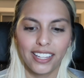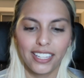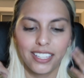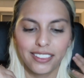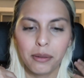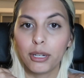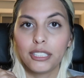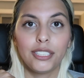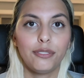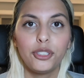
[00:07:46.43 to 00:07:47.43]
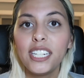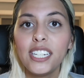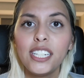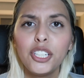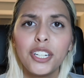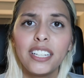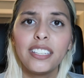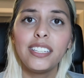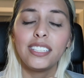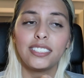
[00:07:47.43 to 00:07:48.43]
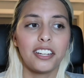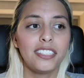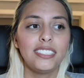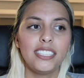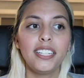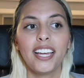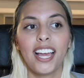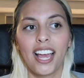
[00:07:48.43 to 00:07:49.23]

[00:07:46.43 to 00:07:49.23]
Like, they must have graded incorrectly, because honestly,